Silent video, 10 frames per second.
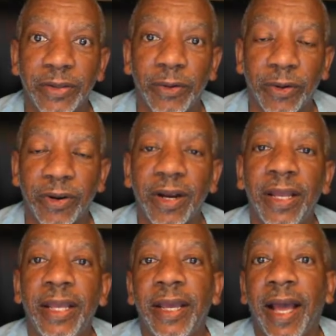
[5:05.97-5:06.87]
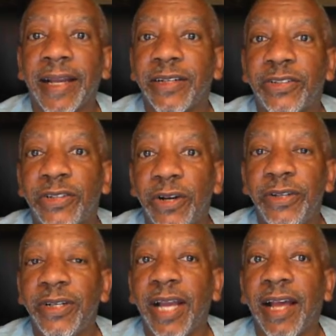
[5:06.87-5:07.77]
Or I could show
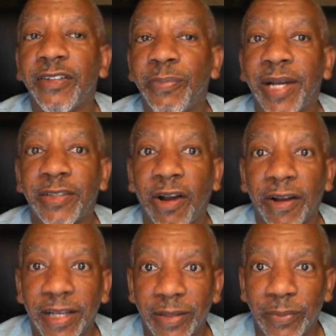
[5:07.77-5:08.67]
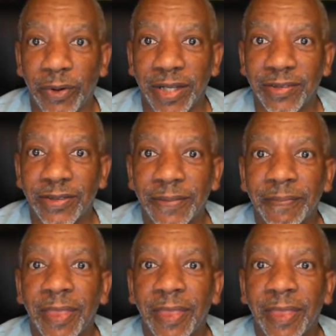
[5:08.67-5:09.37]
you guys my talking points.